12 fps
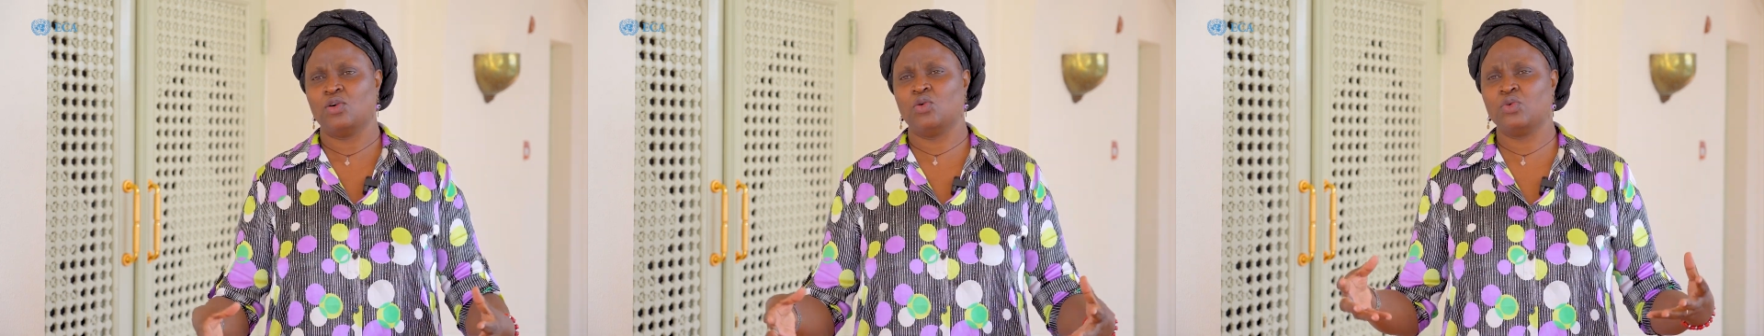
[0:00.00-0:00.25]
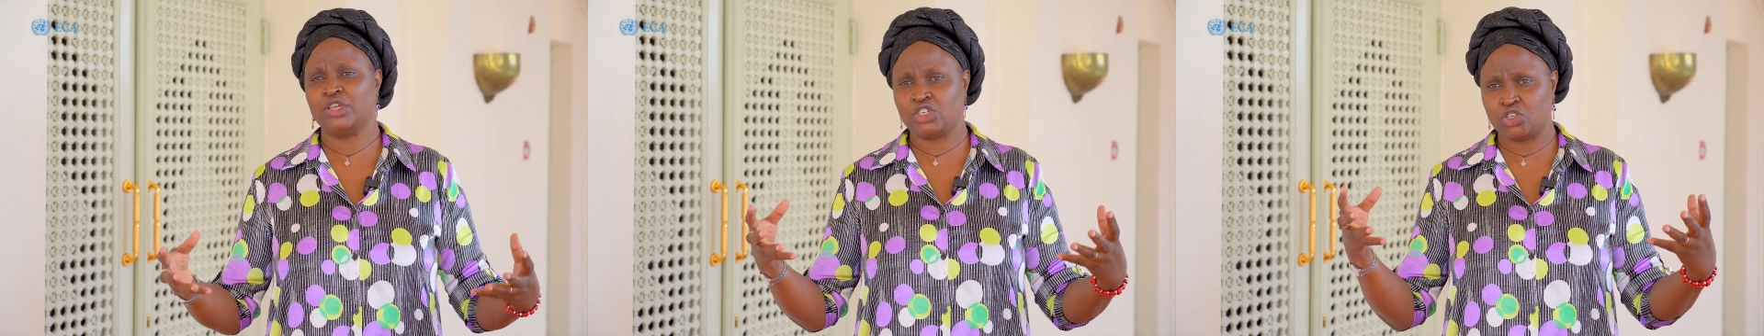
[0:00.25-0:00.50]

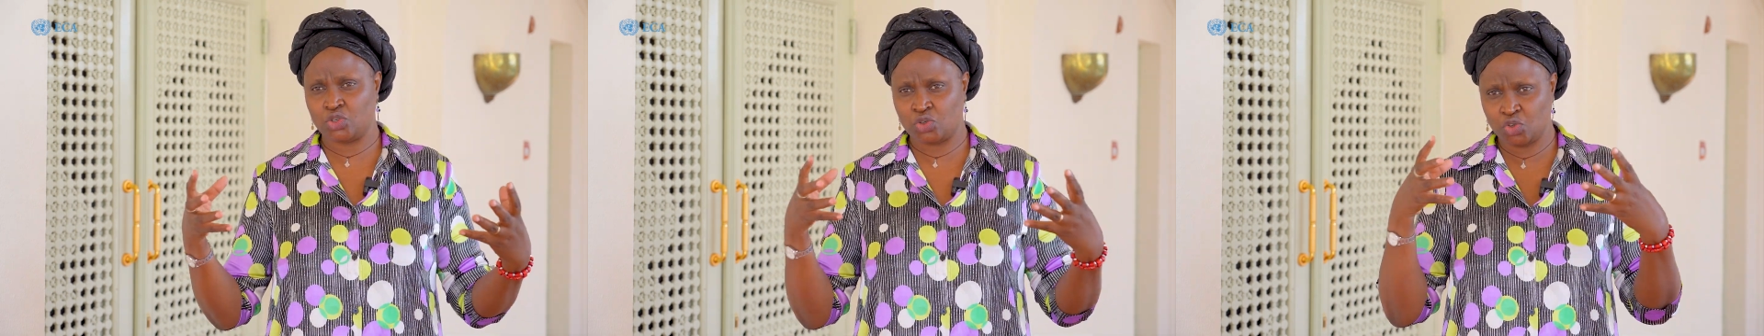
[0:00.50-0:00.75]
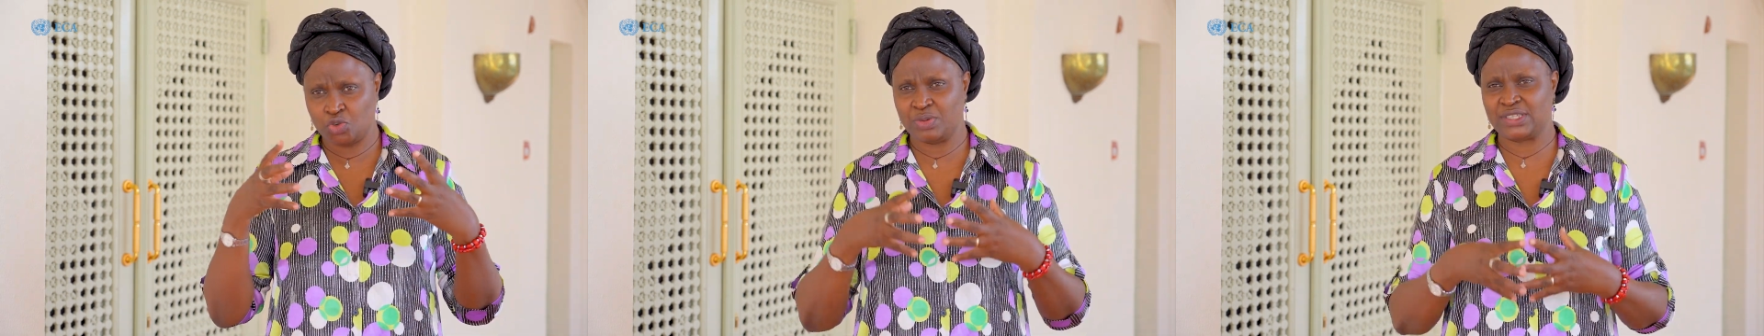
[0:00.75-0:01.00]
which
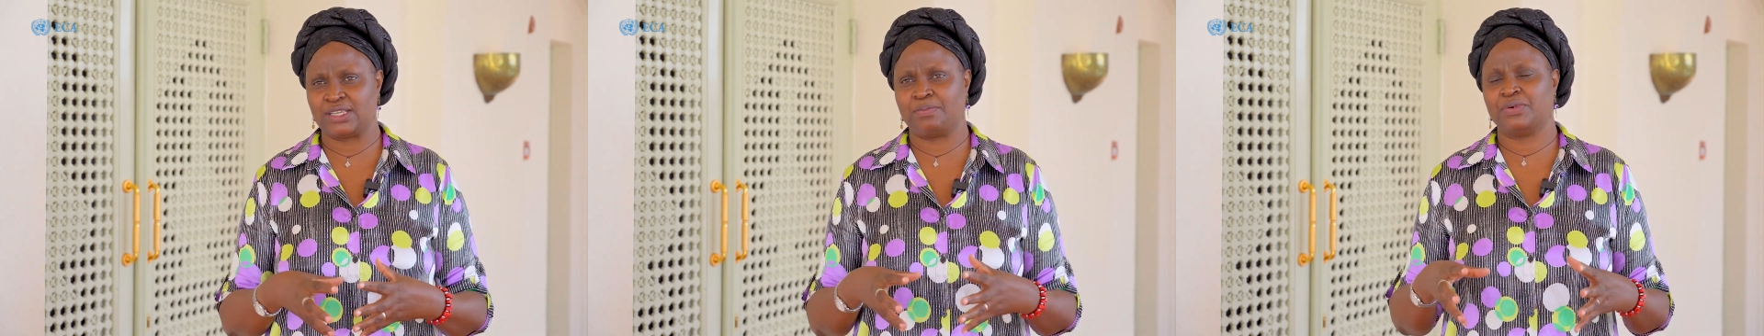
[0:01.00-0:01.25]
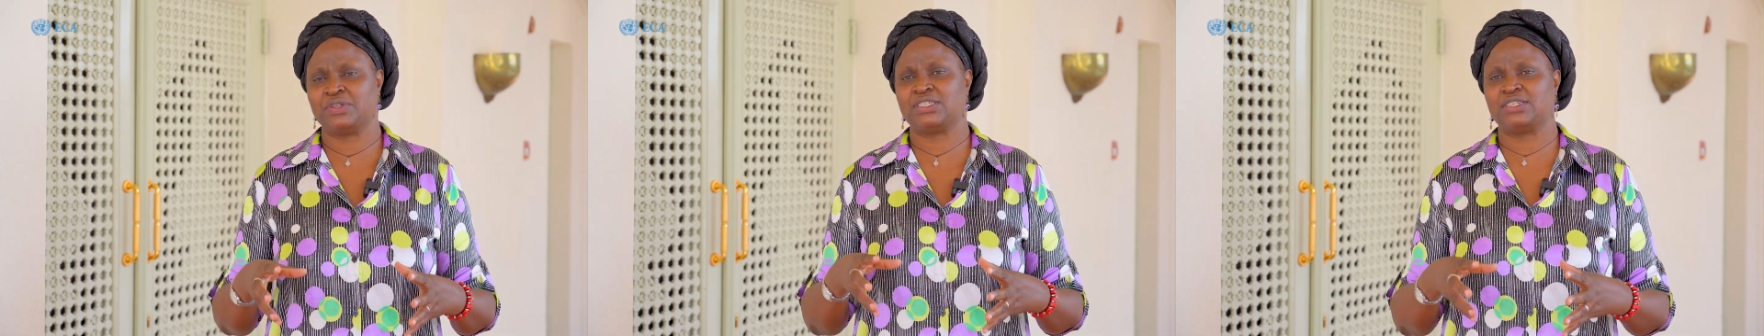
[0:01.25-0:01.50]
should be
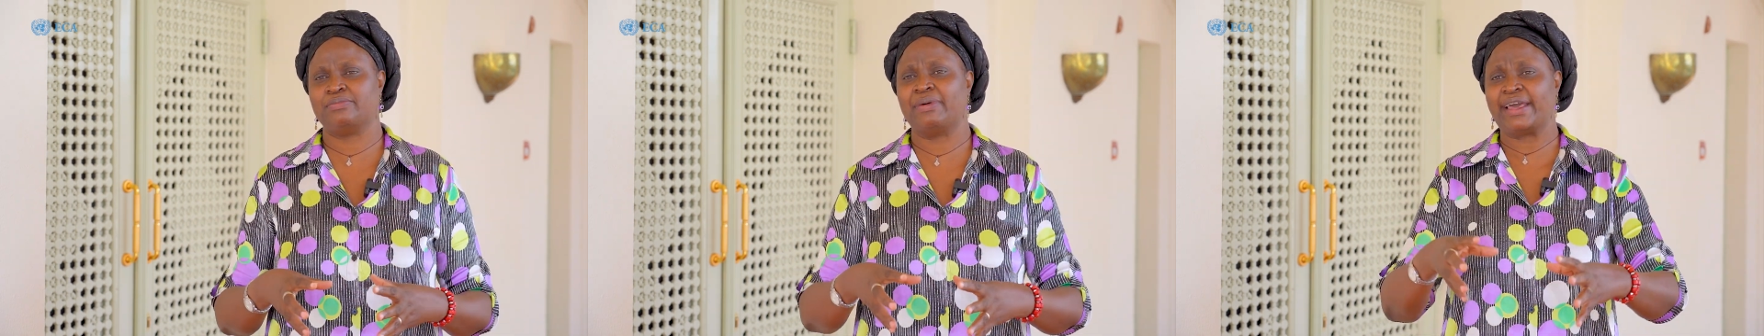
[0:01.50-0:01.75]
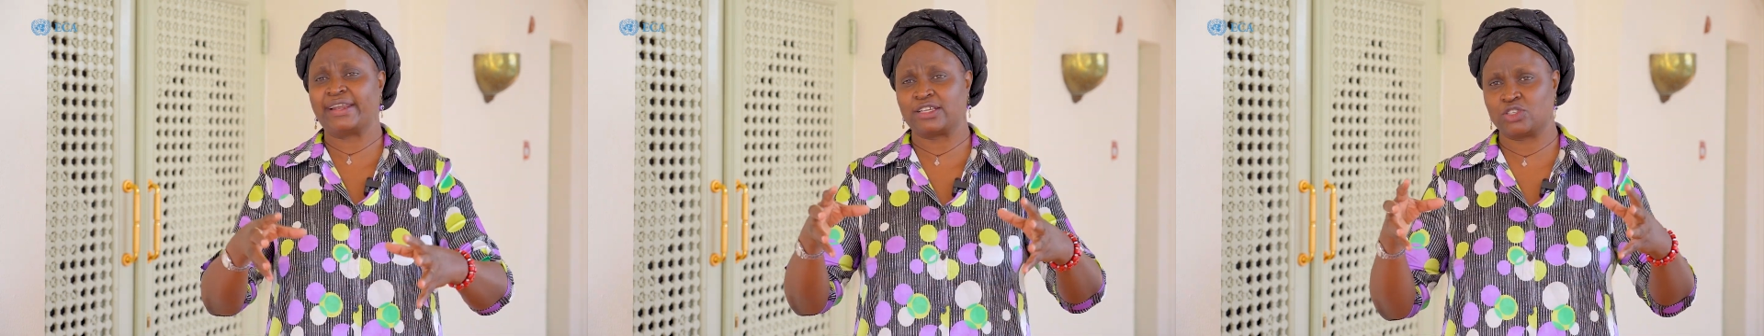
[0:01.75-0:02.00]
supported
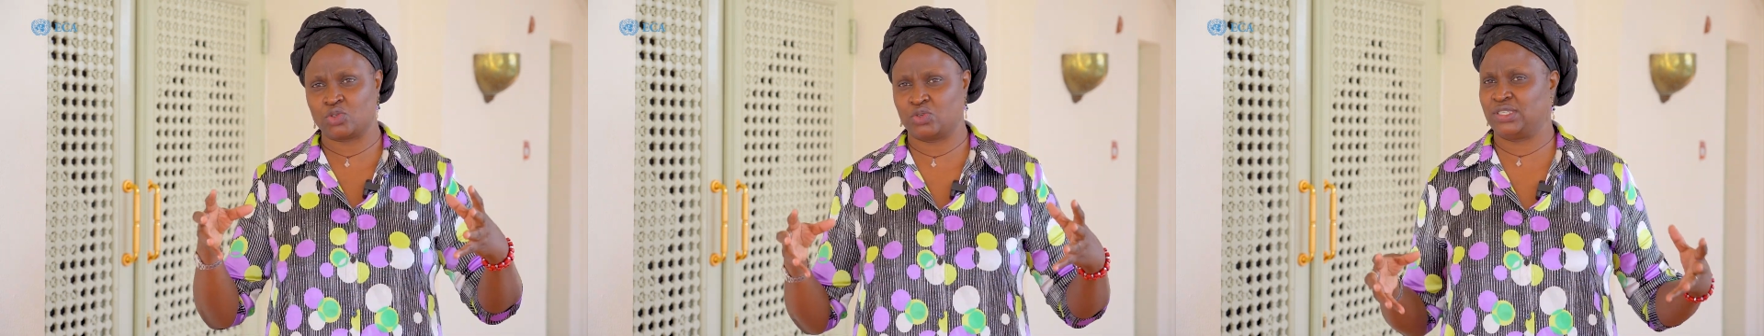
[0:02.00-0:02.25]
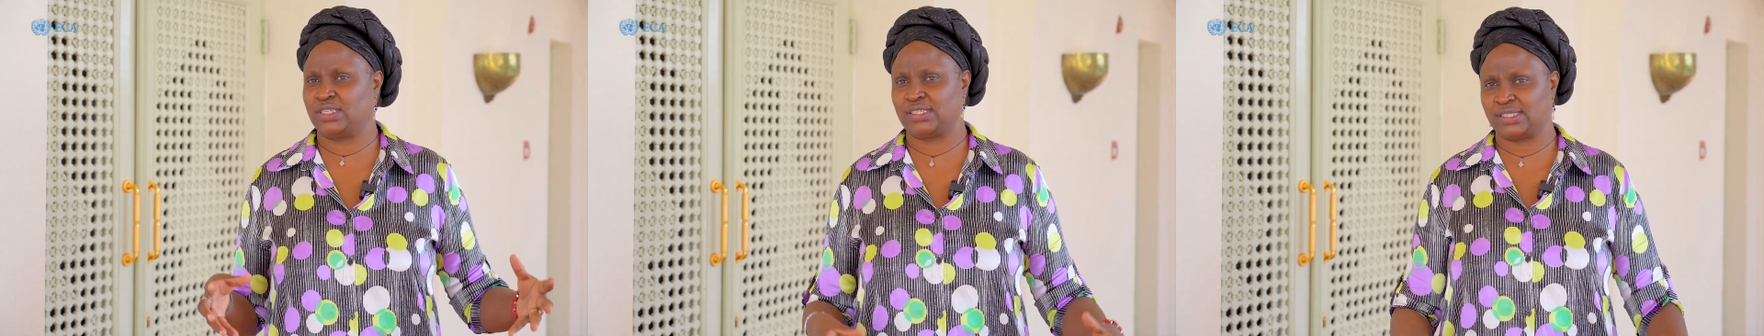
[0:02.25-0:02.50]
by
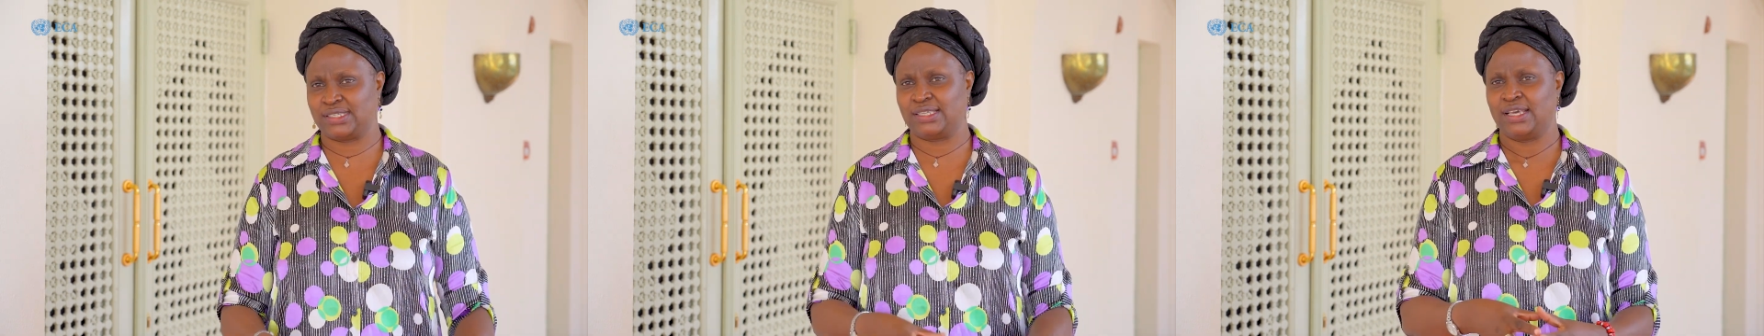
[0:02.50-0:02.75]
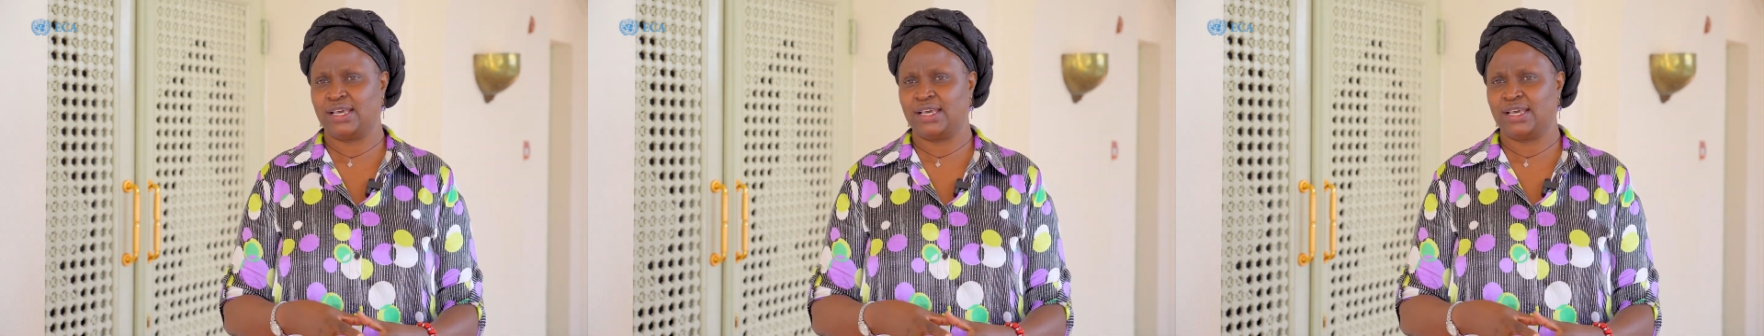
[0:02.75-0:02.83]
resources,